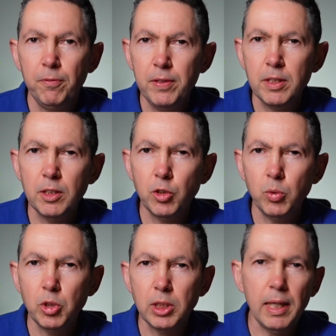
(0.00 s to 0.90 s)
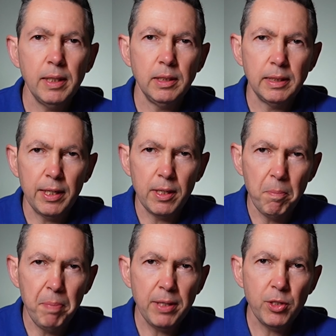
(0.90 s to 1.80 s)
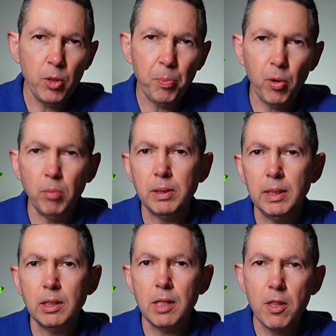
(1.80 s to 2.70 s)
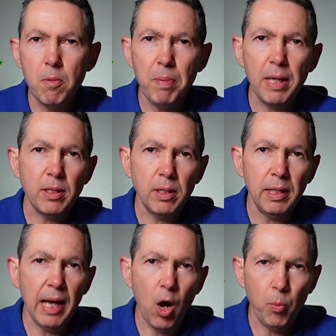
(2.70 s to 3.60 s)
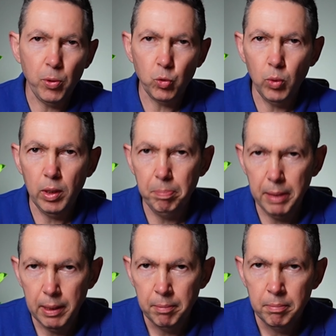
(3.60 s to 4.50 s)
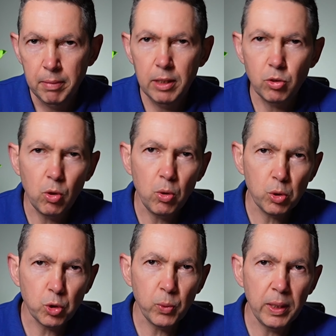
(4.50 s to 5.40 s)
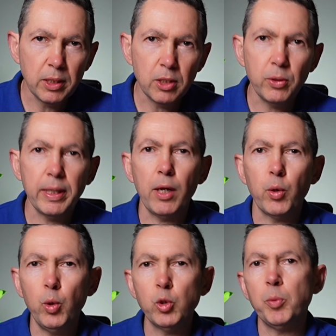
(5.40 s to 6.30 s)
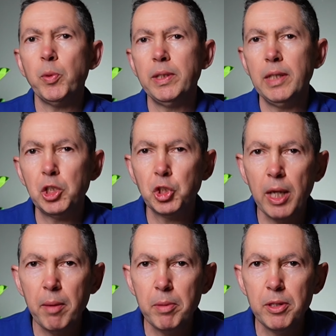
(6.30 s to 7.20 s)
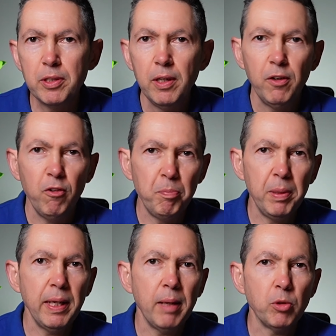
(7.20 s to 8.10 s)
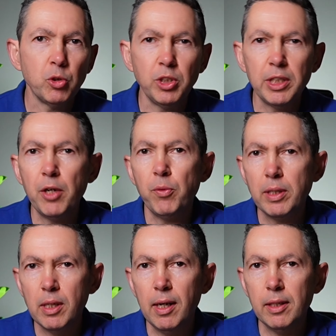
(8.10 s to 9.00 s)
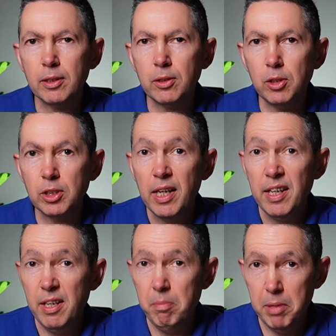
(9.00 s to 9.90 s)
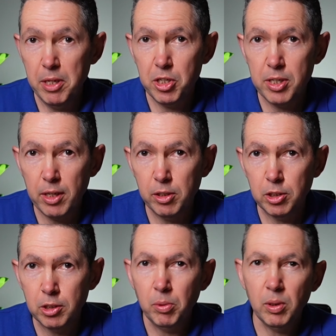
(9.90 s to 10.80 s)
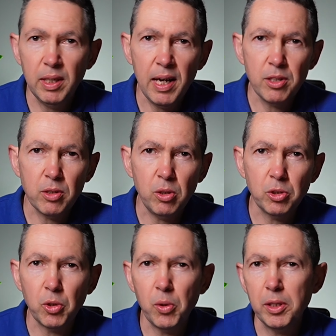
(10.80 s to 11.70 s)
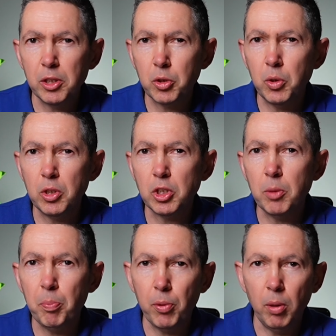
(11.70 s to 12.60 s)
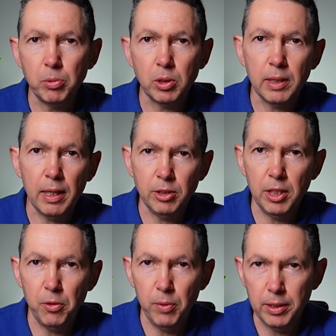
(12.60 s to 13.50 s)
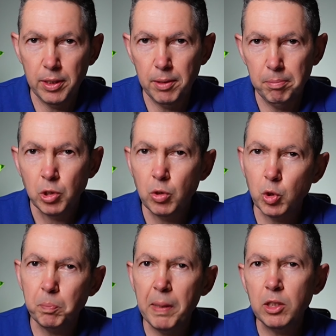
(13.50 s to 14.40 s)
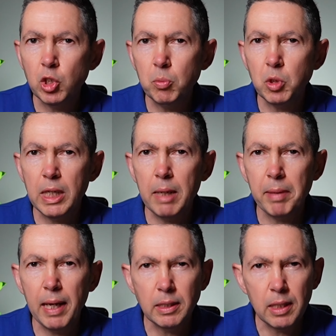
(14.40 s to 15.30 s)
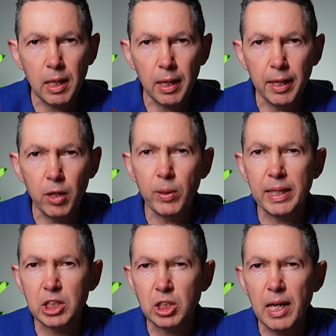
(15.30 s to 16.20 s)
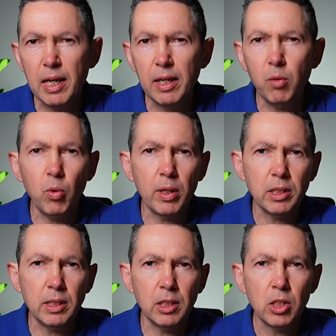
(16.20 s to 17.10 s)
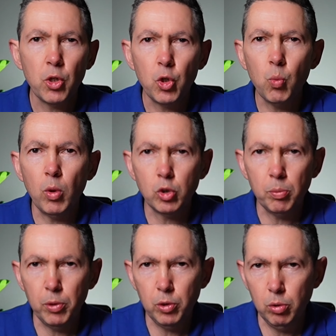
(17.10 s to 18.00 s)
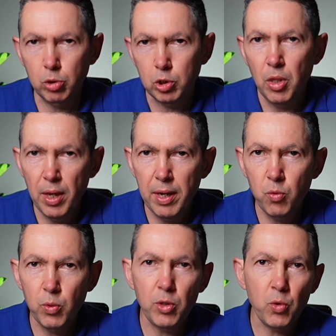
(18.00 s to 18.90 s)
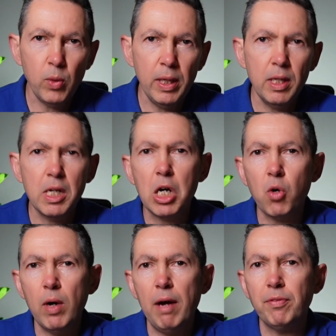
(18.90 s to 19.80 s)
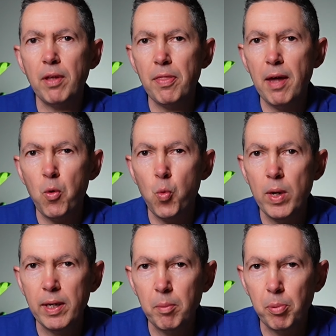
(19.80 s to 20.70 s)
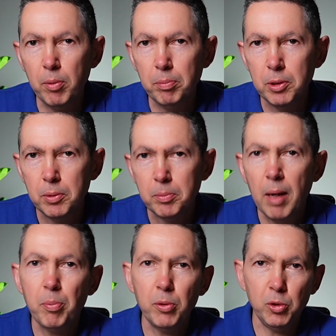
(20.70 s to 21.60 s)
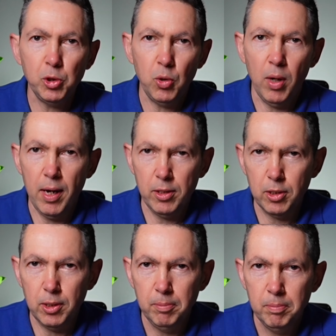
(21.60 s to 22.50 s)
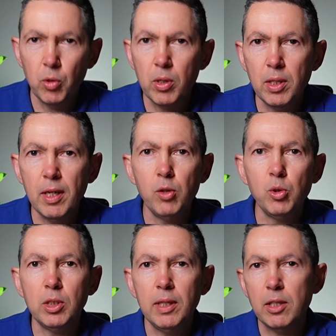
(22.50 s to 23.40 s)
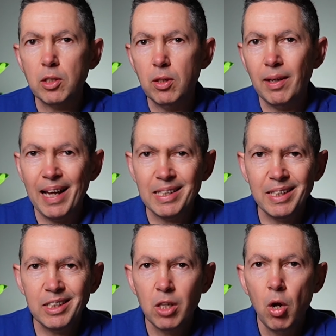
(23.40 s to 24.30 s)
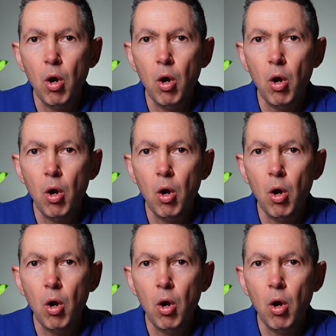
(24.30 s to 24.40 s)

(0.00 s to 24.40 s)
first thing to understand is that the better your prompt is, the better the output will be. It's all too easy to get caught up on the excitement of being able to generate articles in mere seconds. But the articles are only as good as the prompts that generated them. So spend some time getting clear on exactly what it is you want to produce. Then when you're ready, craft that winning prompt and produce your article. You can then use the article as is